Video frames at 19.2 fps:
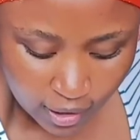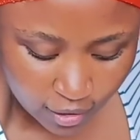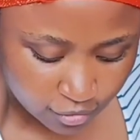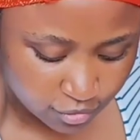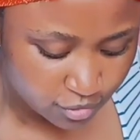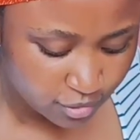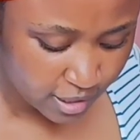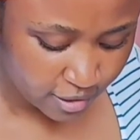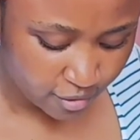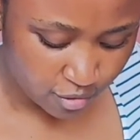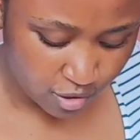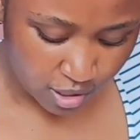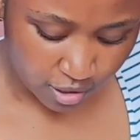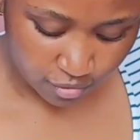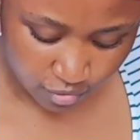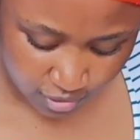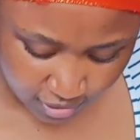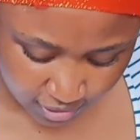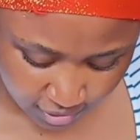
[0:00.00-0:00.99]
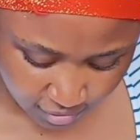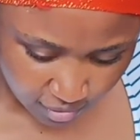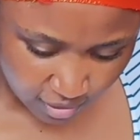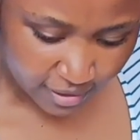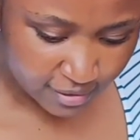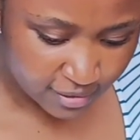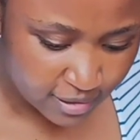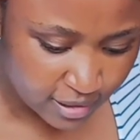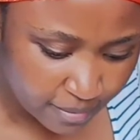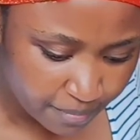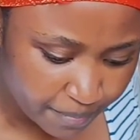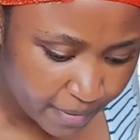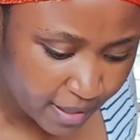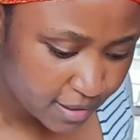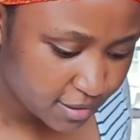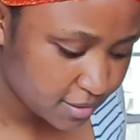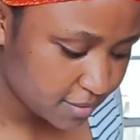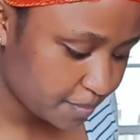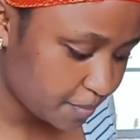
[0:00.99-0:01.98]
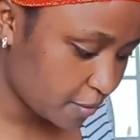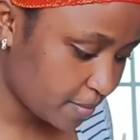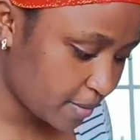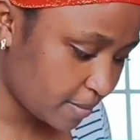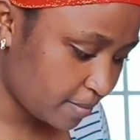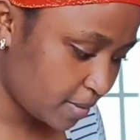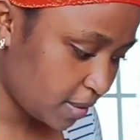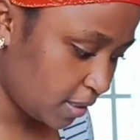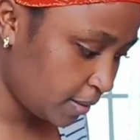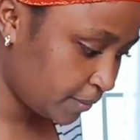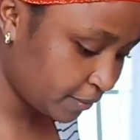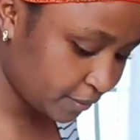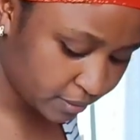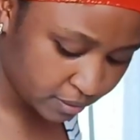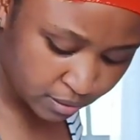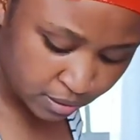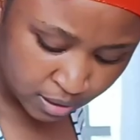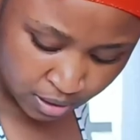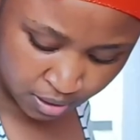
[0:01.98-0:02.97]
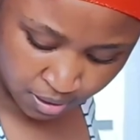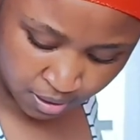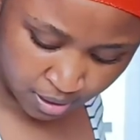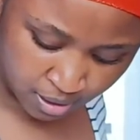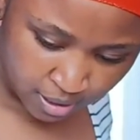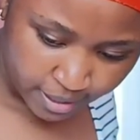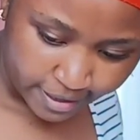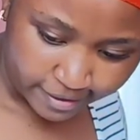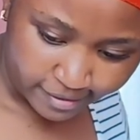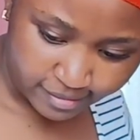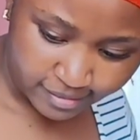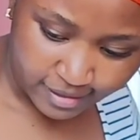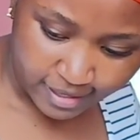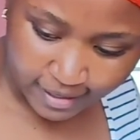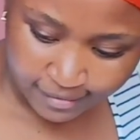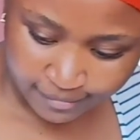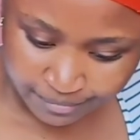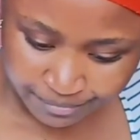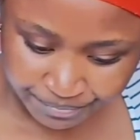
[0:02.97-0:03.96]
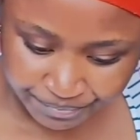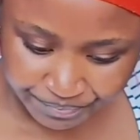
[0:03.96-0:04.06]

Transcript: Also, I, I got Isco like three pairs probably. And then,